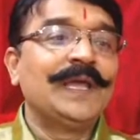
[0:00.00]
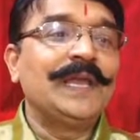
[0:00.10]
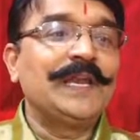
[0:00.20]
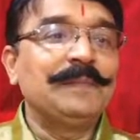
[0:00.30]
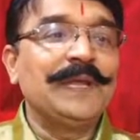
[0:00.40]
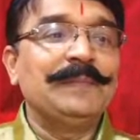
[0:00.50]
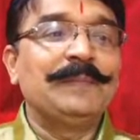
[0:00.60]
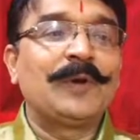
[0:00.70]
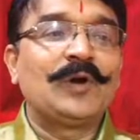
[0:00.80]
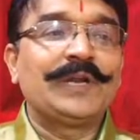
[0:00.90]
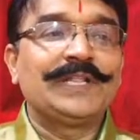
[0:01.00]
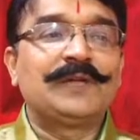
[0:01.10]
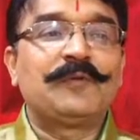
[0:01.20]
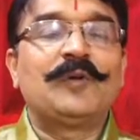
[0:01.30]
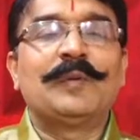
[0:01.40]
It may be brought in
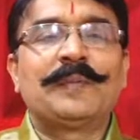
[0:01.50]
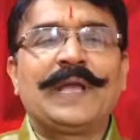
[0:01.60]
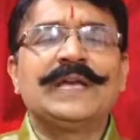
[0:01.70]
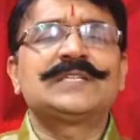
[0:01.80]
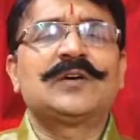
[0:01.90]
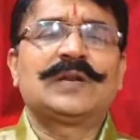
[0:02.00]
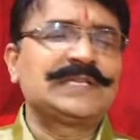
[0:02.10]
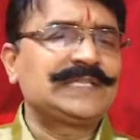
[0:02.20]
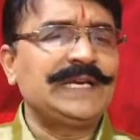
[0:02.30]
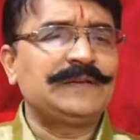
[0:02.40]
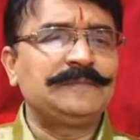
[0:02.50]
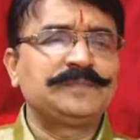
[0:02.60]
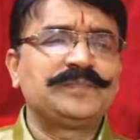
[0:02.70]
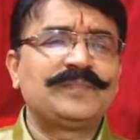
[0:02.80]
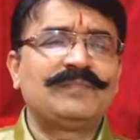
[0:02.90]
the form of cash or asset
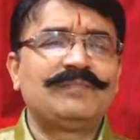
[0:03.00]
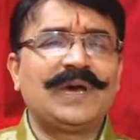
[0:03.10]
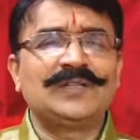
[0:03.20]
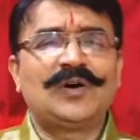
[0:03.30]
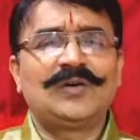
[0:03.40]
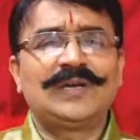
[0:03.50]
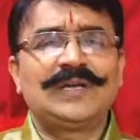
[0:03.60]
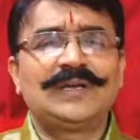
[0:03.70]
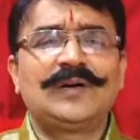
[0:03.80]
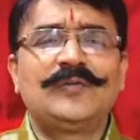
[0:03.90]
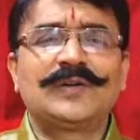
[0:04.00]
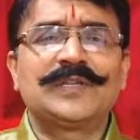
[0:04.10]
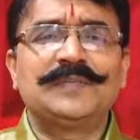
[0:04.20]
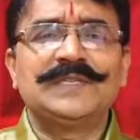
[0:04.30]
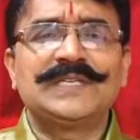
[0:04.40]
by the owner for
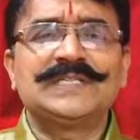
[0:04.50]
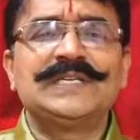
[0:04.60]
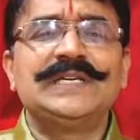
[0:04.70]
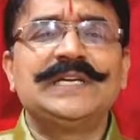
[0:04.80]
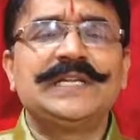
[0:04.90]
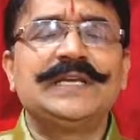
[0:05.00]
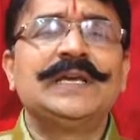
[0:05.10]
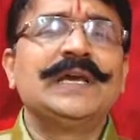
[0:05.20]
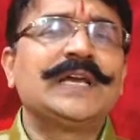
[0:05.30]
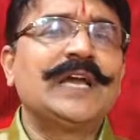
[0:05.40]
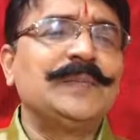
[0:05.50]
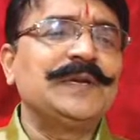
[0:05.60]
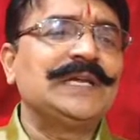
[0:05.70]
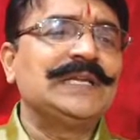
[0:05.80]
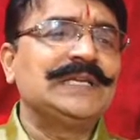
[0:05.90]
the business entity.
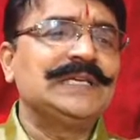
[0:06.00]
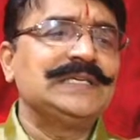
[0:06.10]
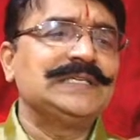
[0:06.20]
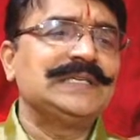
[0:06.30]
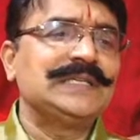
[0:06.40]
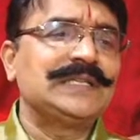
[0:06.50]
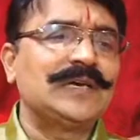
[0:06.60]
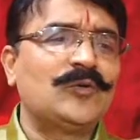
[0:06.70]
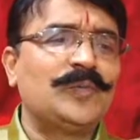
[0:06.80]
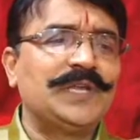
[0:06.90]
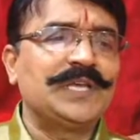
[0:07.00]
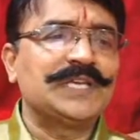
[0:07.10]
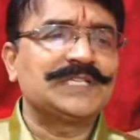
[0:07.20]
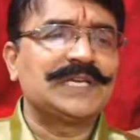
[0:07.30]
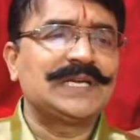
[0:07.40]
Capital is in the
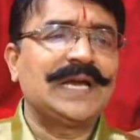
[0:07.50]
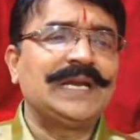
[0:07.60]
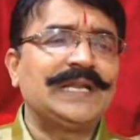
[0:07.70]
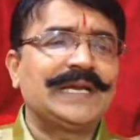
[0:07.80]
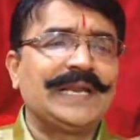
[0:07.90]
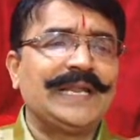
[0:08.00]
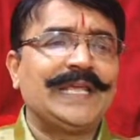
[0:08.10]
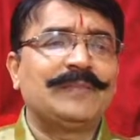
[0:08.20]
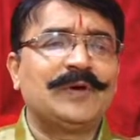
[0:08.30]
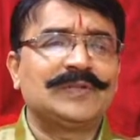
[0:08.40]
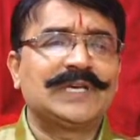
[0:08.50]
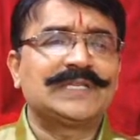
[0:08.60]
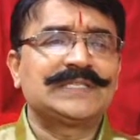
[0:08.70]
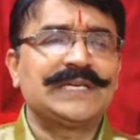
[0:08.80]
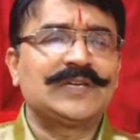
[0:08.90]
obligation and a claim on the
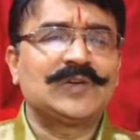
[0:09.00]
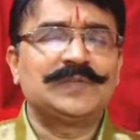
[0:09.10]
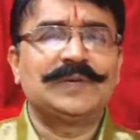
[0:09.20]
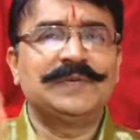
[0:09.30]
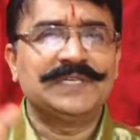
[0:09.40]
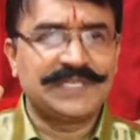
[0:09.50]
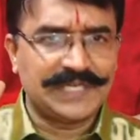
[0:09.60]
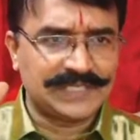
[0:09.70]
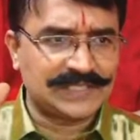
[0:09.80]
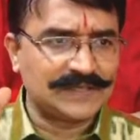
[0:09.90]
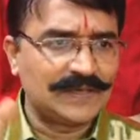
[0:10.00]
asset of the business.